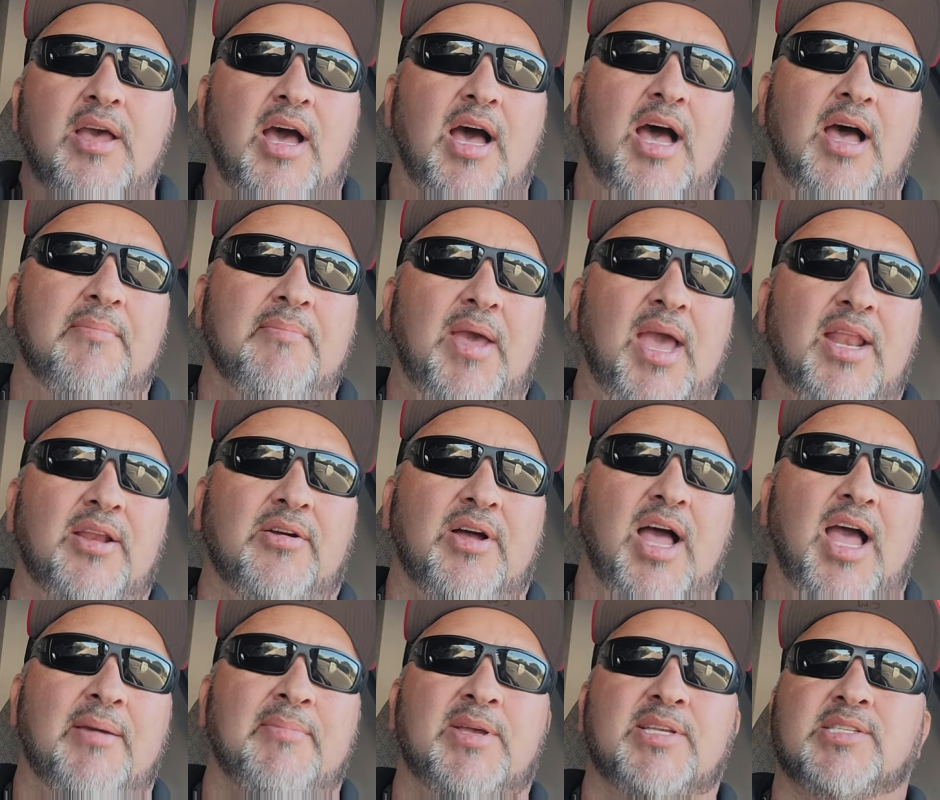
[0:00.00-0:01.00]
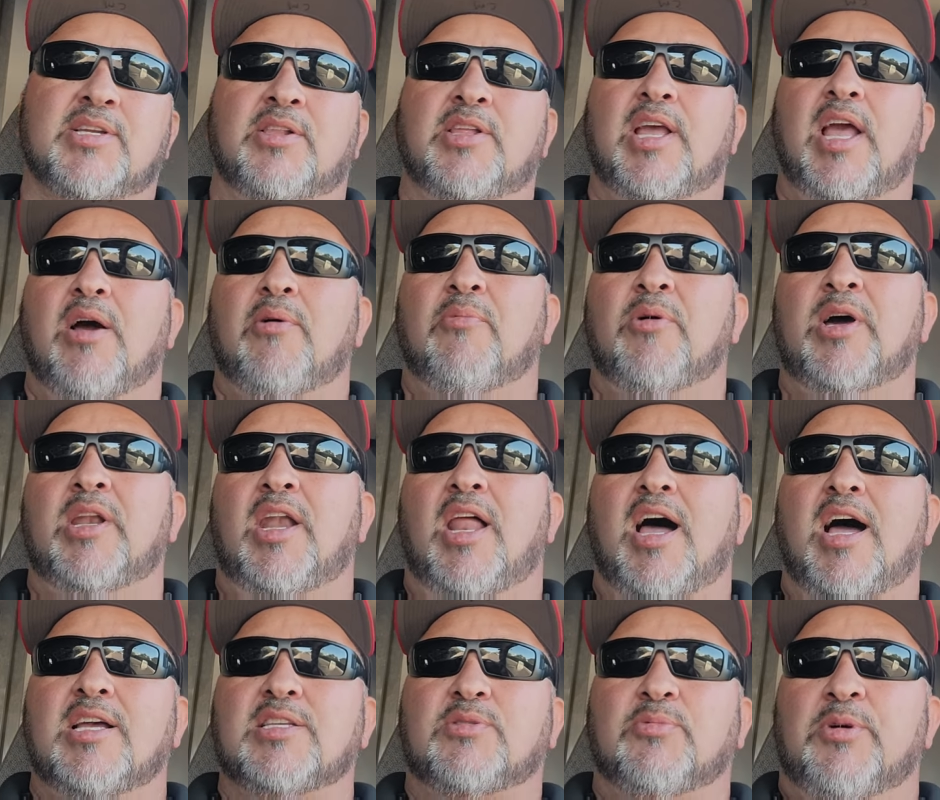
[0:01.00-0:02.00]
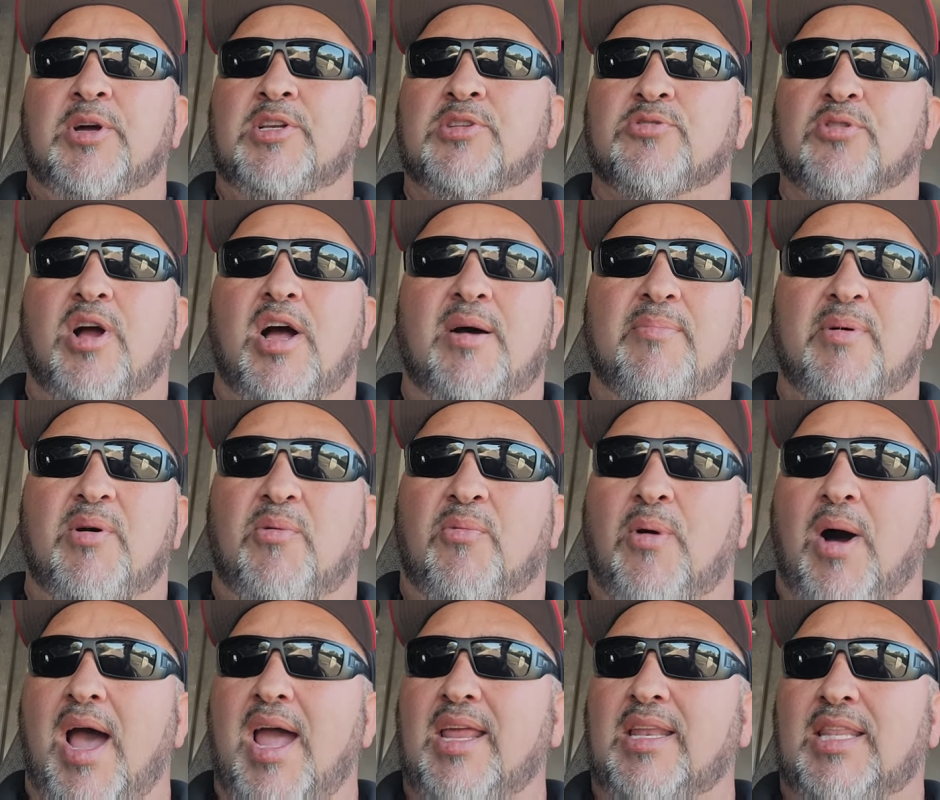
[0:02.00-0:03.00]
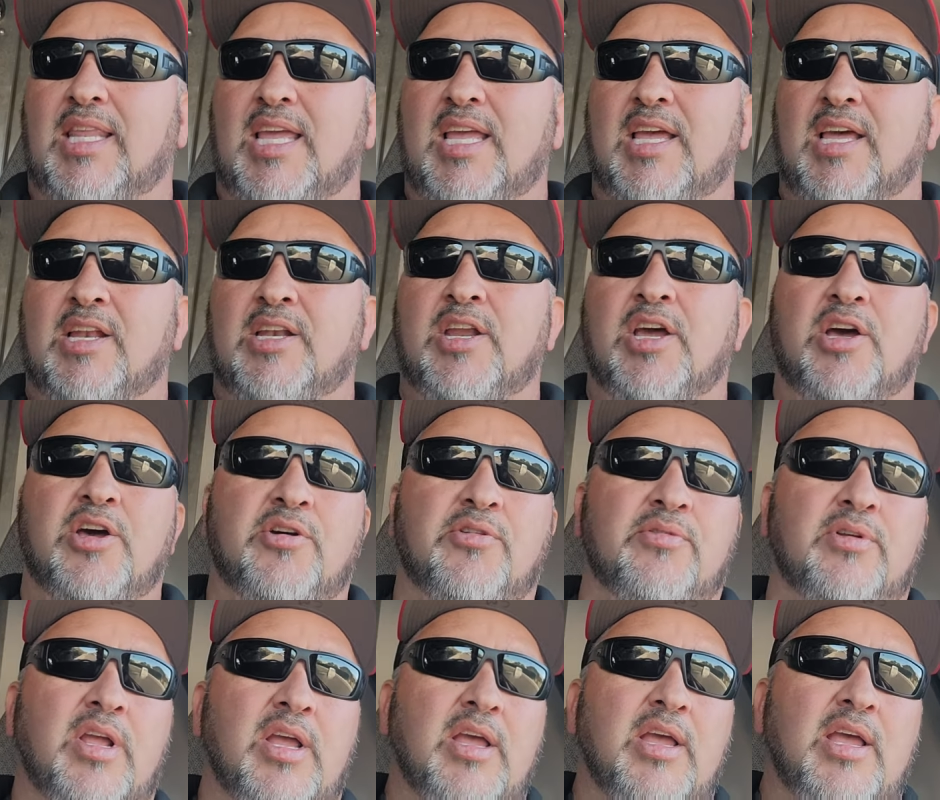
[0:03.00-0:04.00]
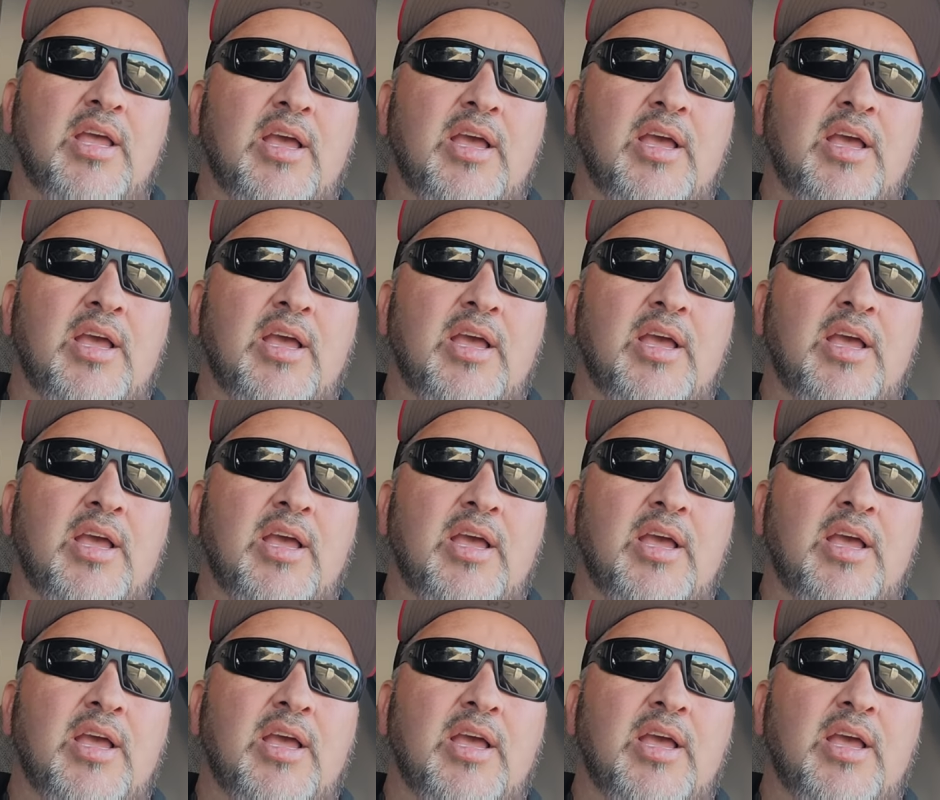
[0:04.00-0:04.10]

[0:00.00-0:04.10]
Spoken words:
Manuel Jaimes only got one loss, one draw, but widely unknown.